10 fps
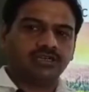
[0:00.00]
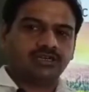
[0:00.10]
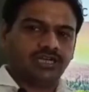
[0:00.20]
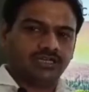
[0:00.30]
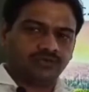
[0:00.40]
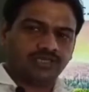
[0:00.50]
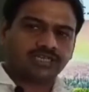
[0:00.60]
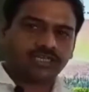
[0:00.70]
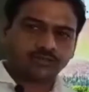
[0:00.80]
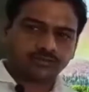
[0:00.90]
and what
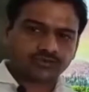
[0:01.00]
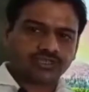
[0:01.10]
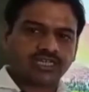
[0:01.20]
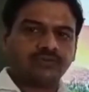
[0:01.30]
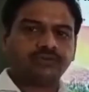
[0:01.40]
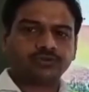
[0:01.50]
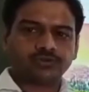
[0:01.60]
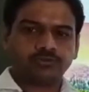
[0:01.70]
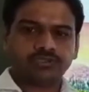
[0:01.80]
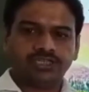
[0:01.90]
kind of social life used
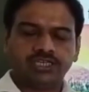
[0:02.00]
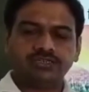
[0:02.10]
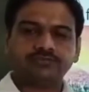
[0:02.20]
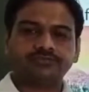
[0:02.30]
to be there,